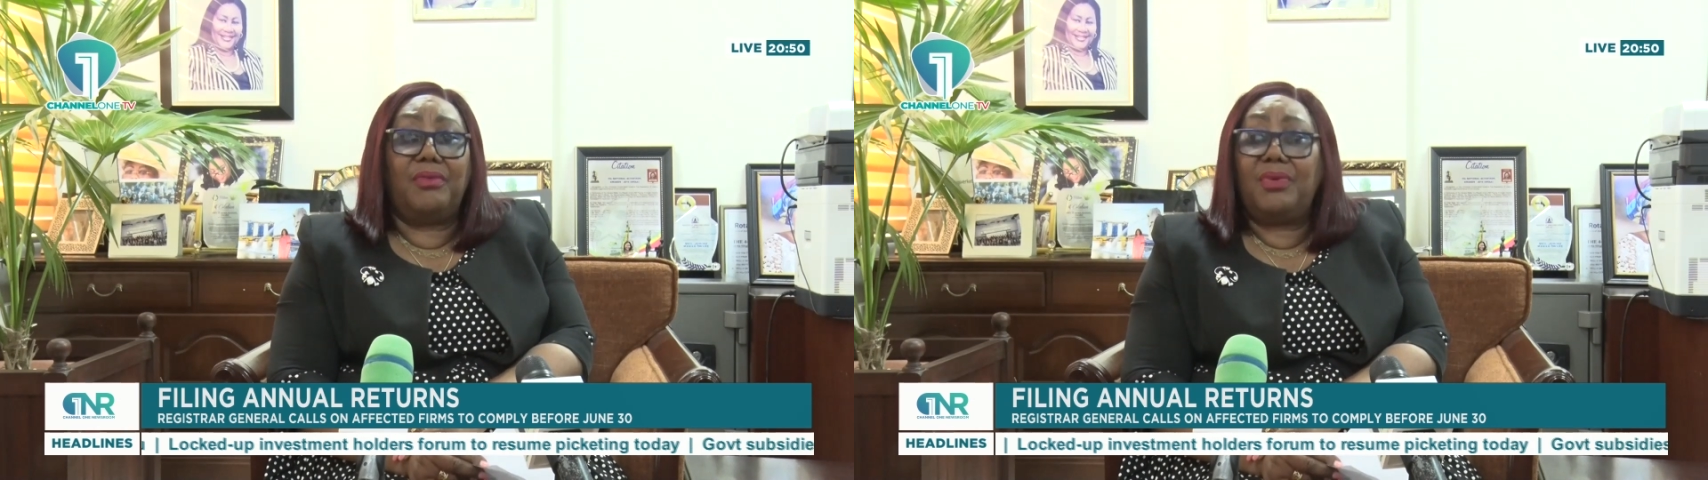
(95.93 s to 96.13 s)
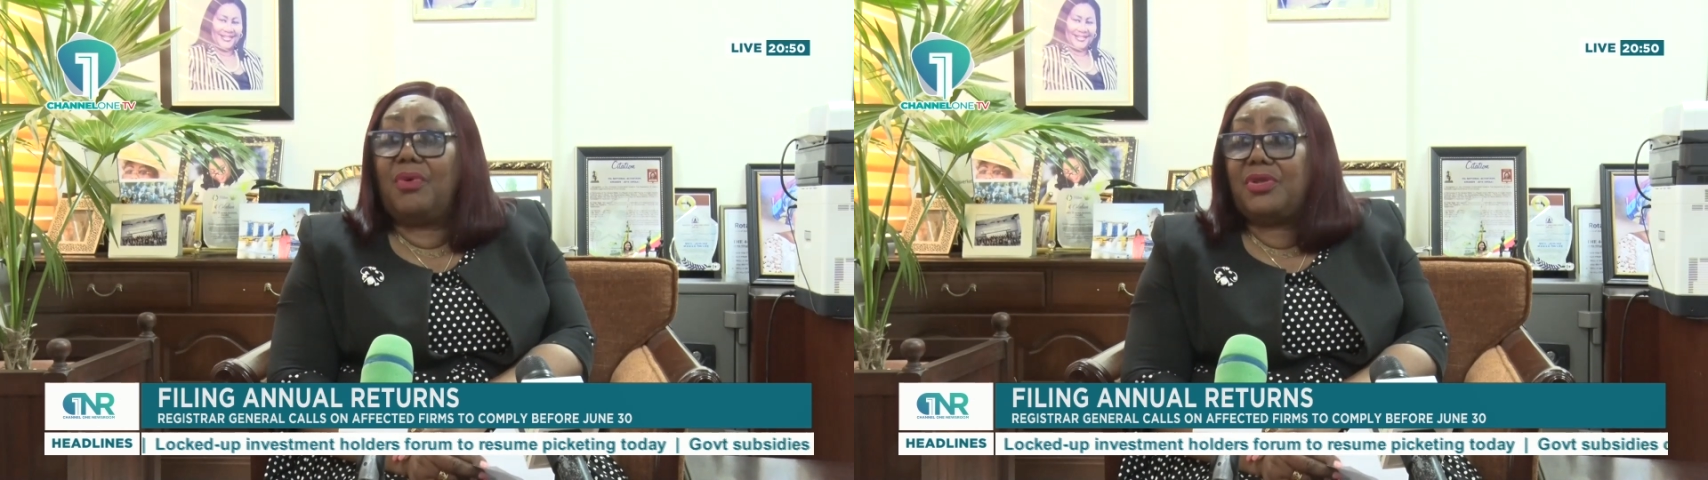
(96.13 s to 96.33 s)

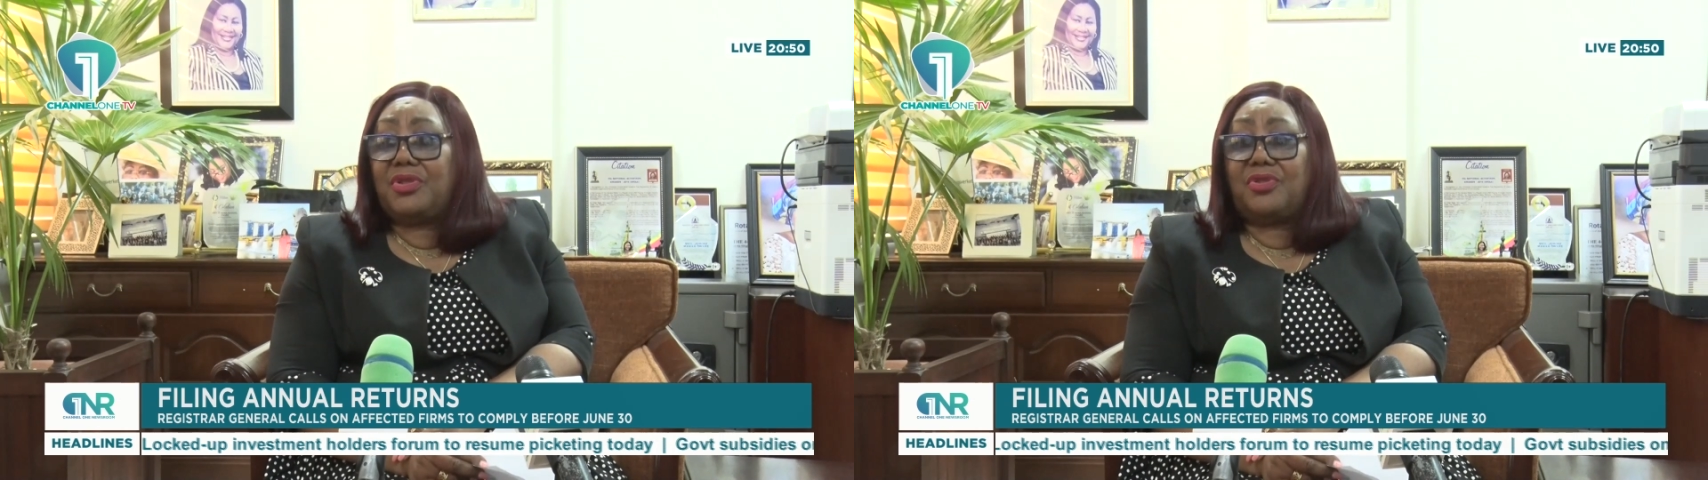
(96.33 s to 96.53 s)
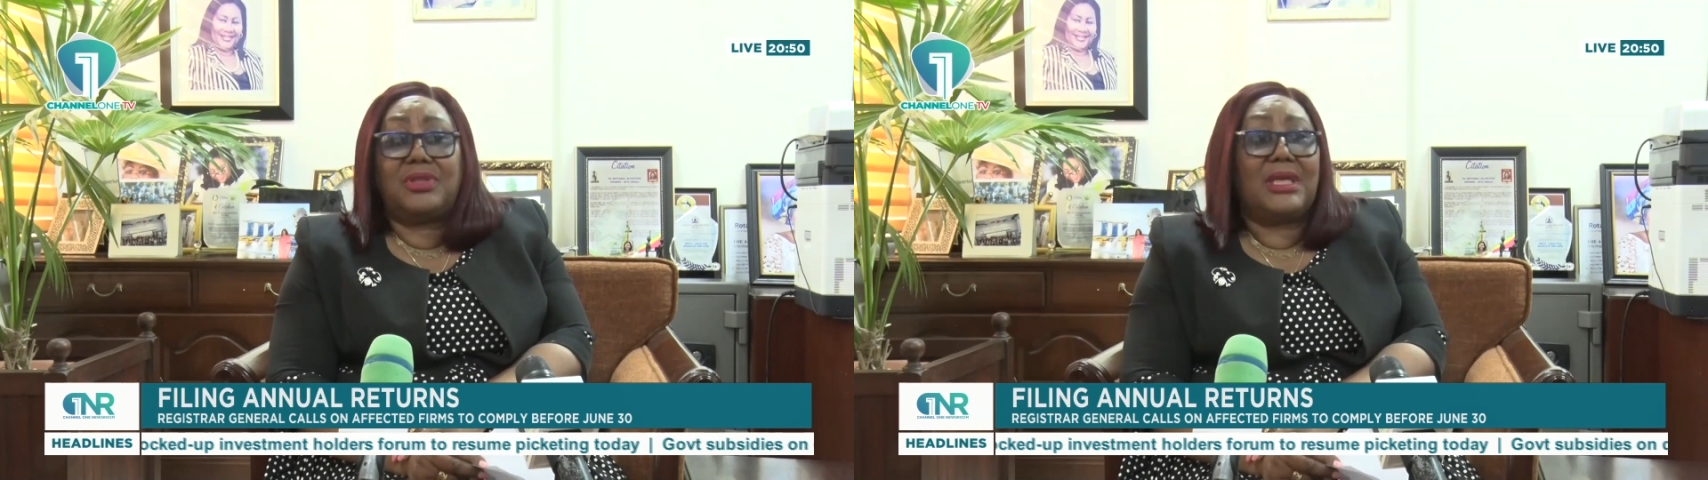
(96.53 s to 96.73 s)
we want
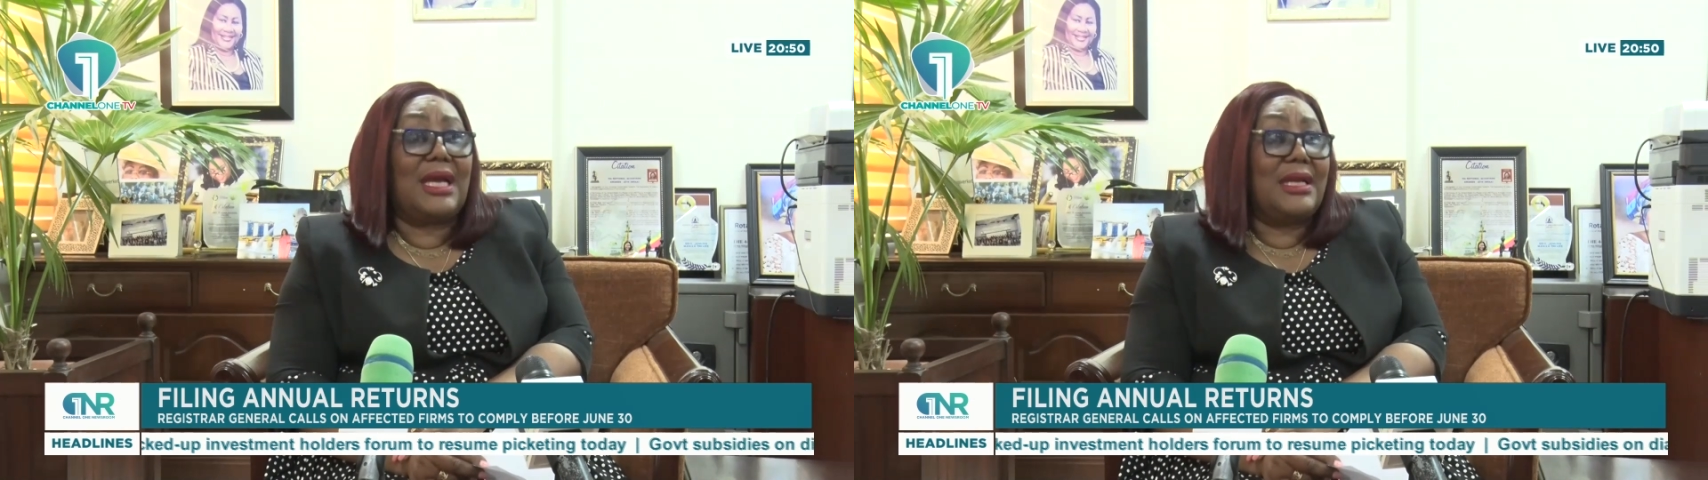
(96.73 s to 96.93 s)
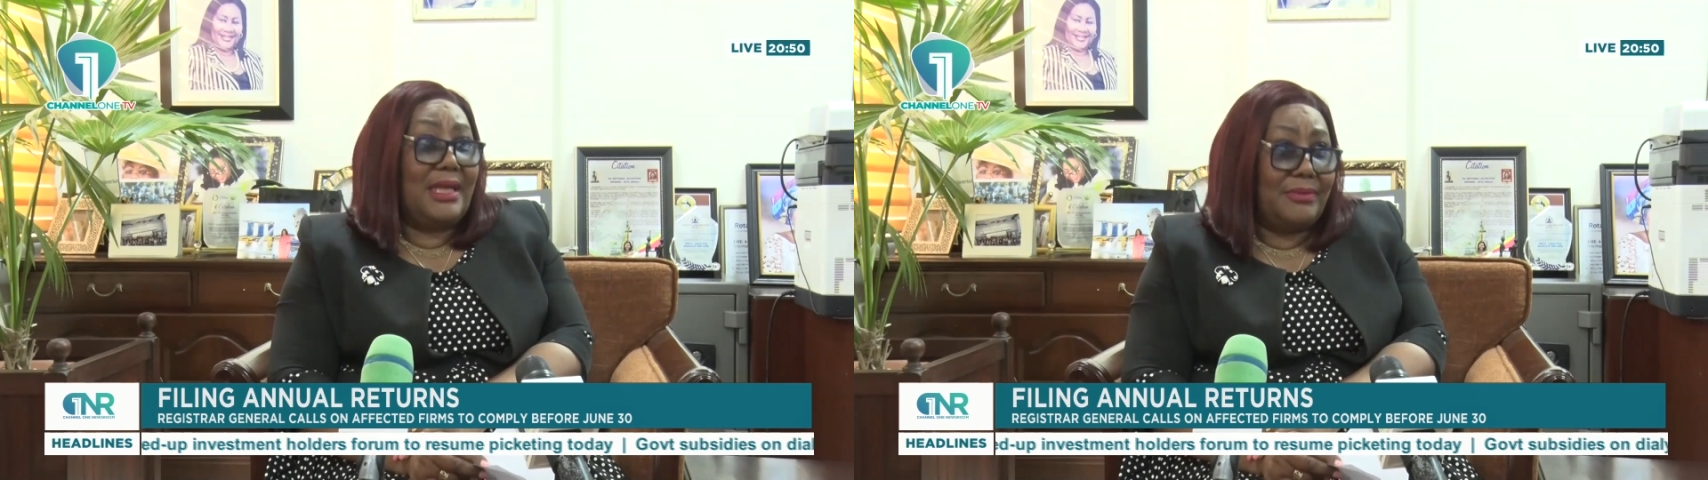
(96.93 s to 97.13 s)
you to
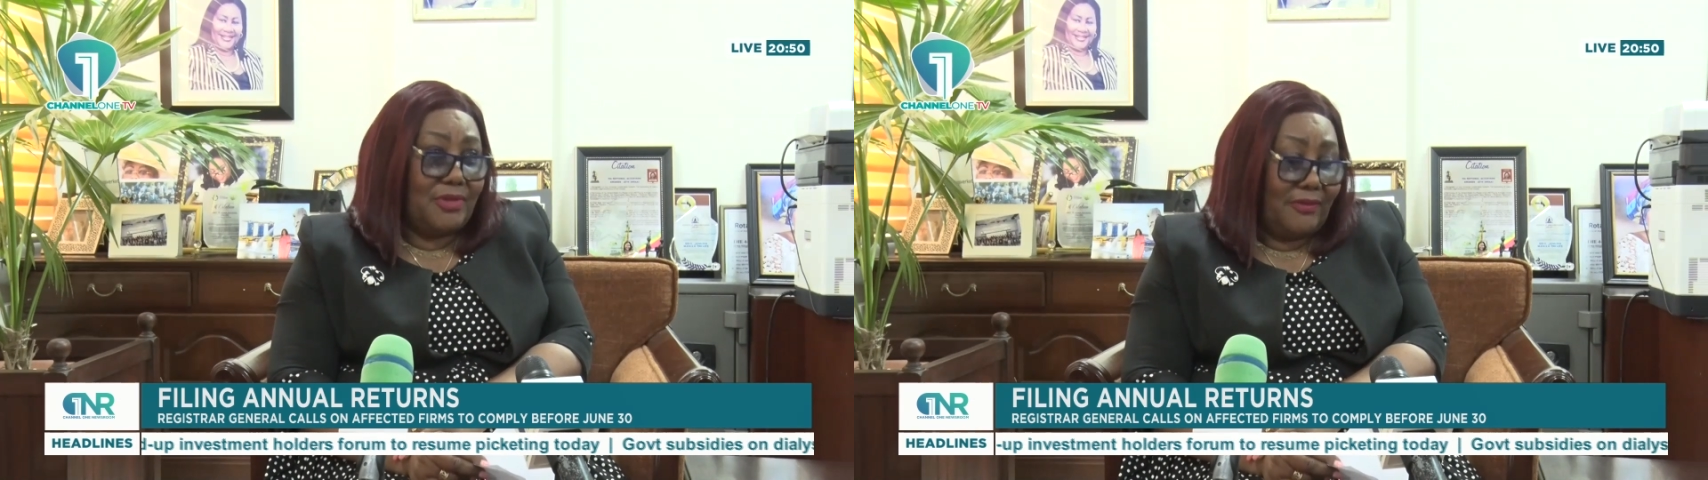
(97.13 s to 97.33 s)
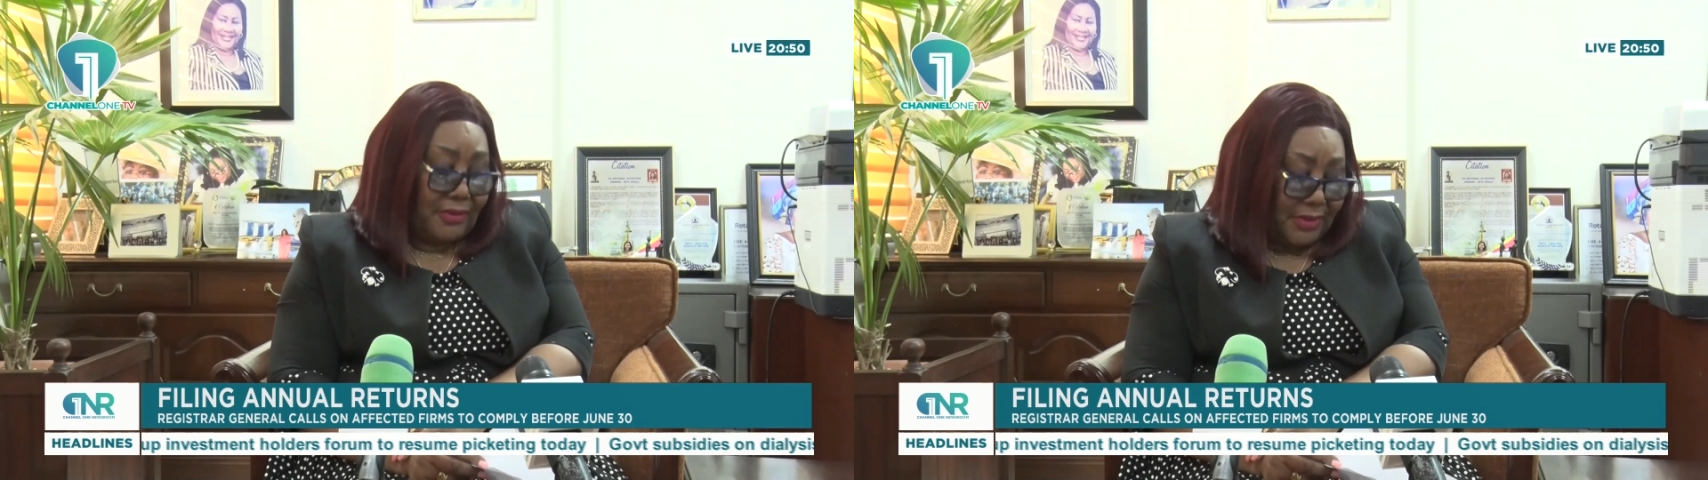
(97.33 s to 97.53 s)
take our names
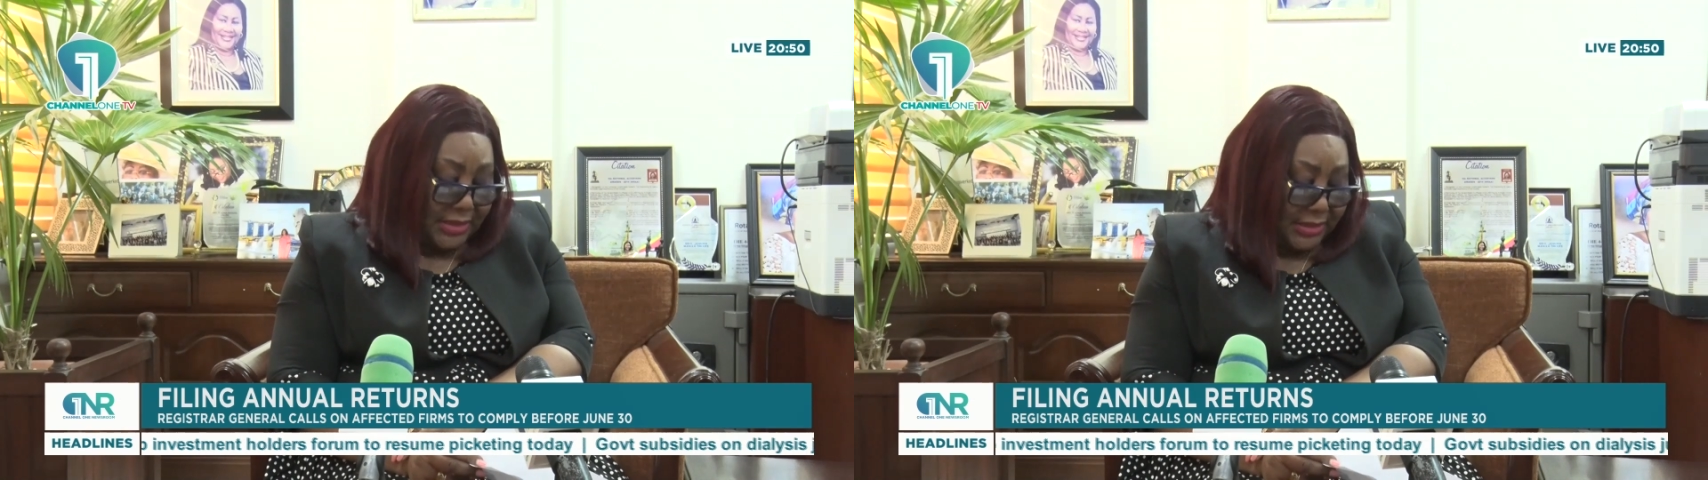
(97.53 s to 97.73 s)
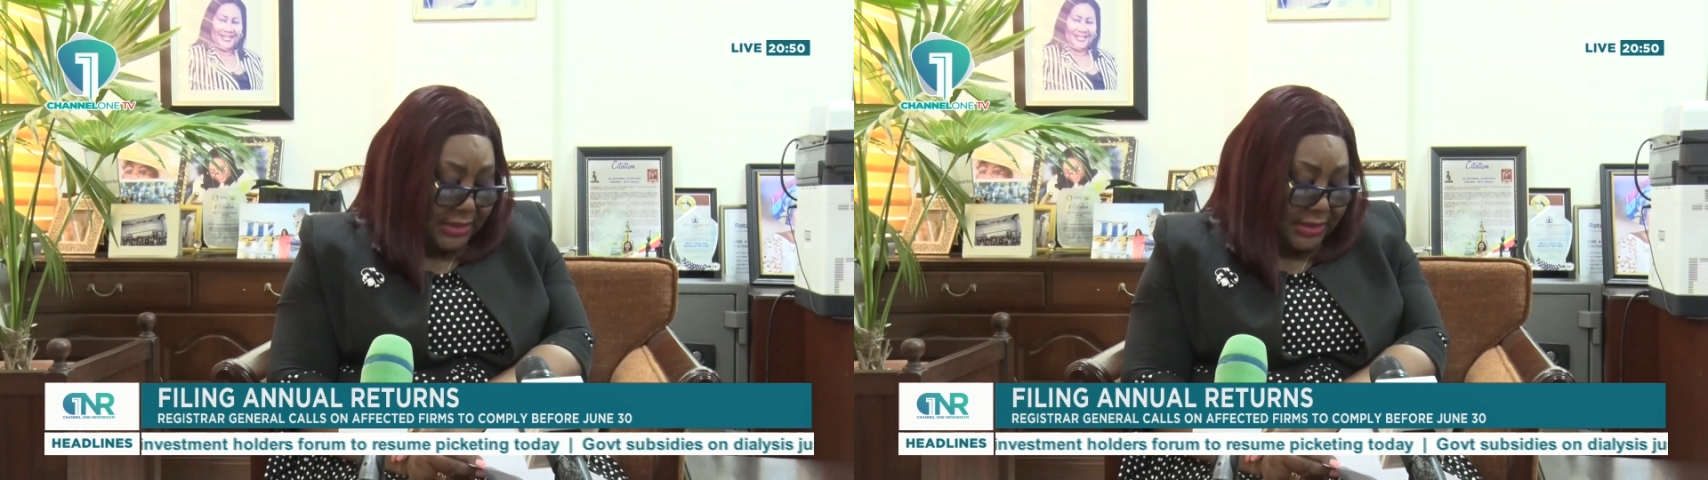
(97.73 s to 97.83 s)
off the register.